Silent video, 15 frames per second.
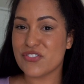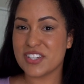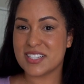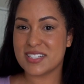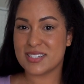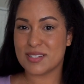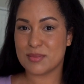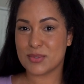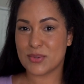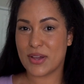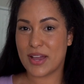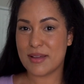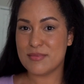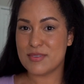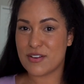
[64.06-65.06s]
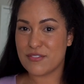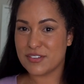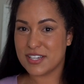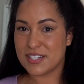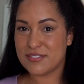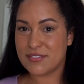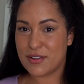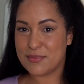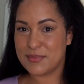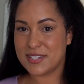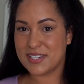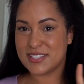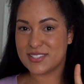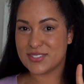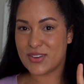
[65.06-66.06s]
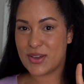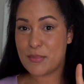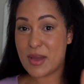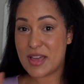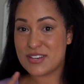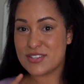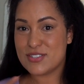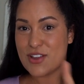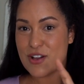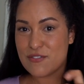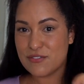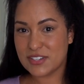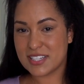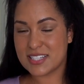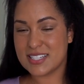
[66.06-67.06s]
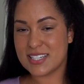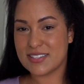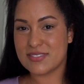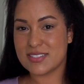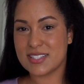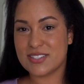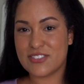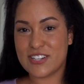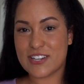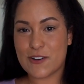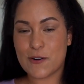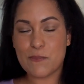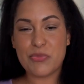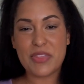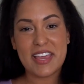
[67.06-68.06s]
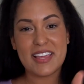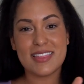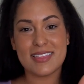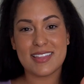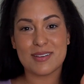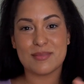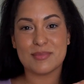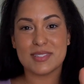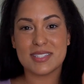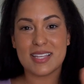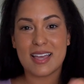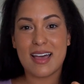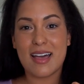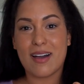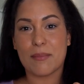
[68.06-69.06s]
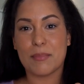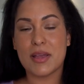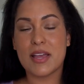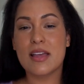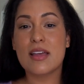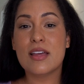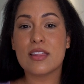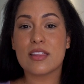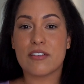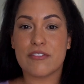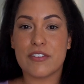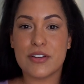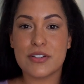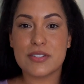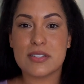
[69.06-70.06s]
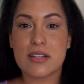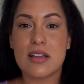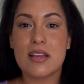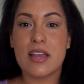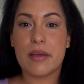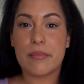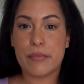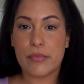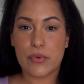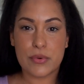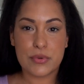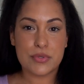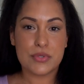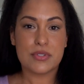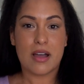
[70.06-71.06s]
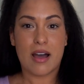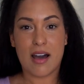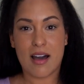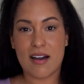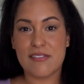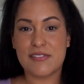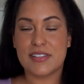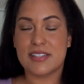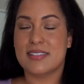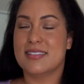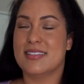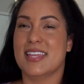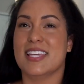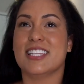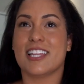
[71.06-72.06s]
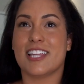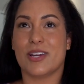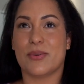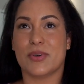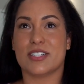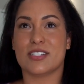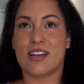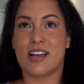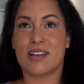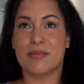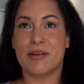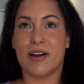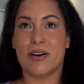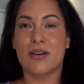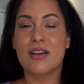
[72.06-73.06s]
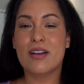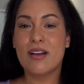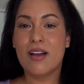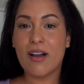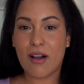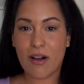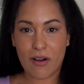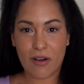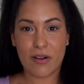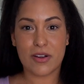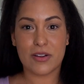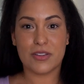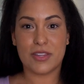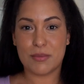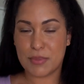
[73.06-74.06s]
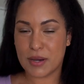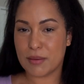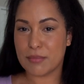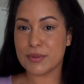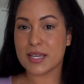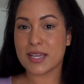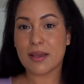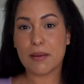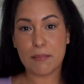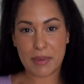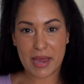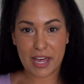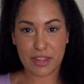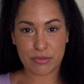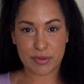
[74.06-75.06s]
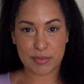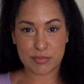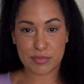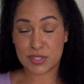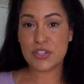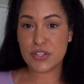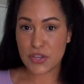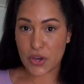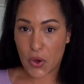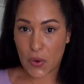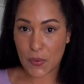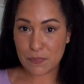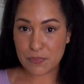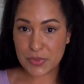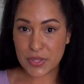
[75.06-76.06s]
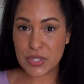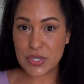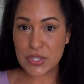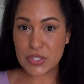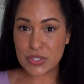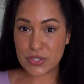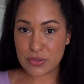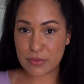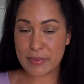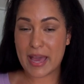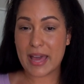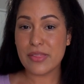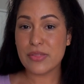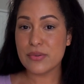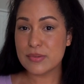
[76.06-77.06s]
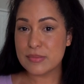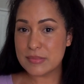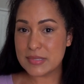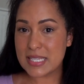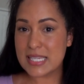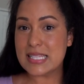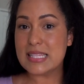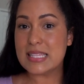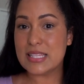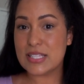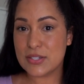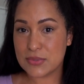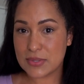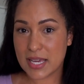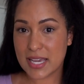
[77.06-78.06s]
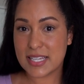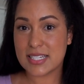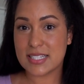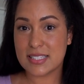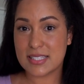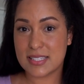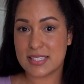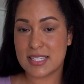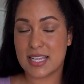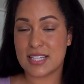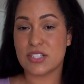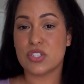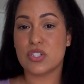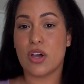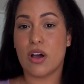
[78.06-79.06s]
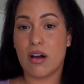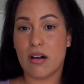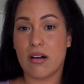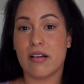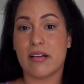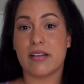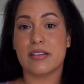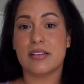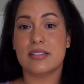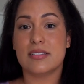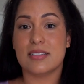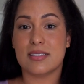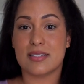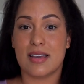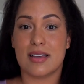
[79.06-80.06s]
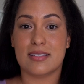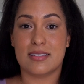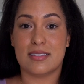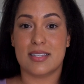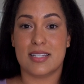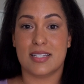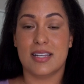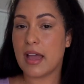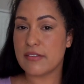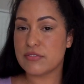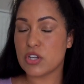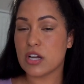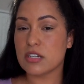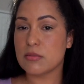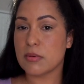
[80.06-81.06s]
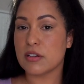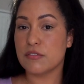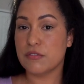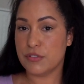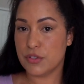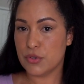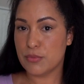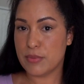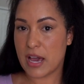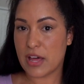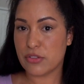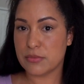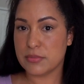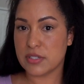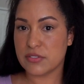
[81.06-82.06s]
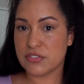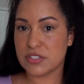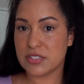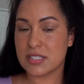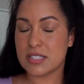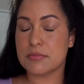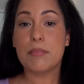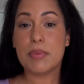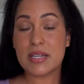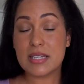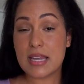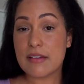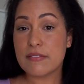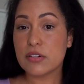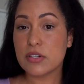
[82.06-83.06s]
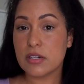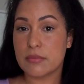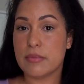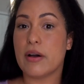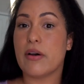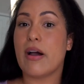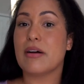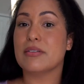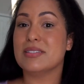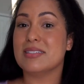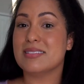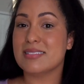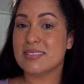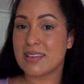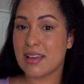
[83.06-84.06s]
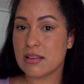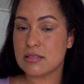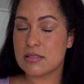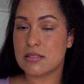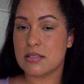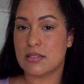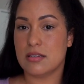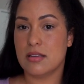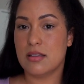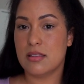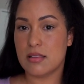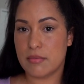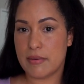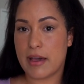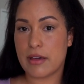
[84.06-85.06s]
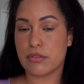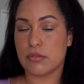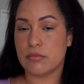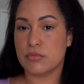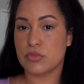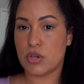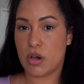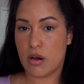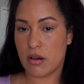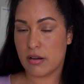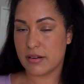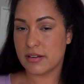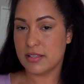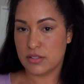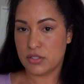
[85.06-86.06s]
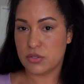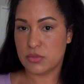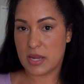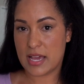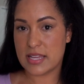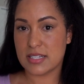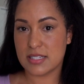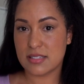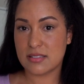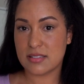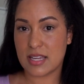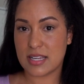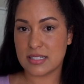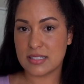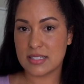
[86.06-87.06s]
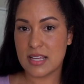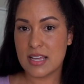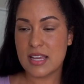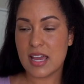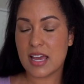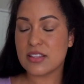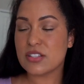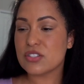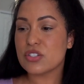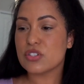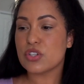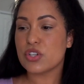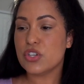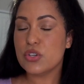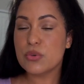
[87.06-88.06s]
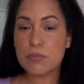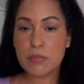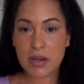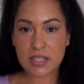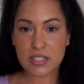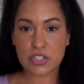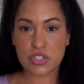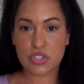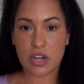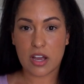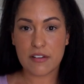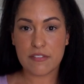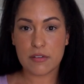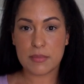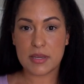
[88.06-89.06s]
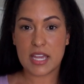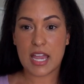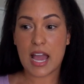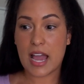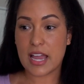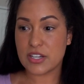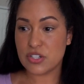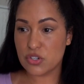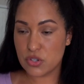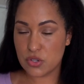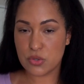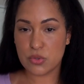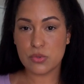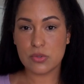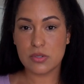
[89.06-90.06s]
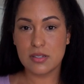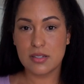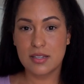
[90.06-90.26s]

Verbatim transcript: forget to subscribe. Don't forget to follow me on Instagram, and And don't forget to give this video a thumbs up. The first and most obvious thing that I want to talk about are the public bathrooms. Y'all, so the bathrooms in the United States are disgusting. I've talked about a few bathroom differences, but never about how disgusting the bathrooms are in the United States. And this is a humongous shock for me. I knew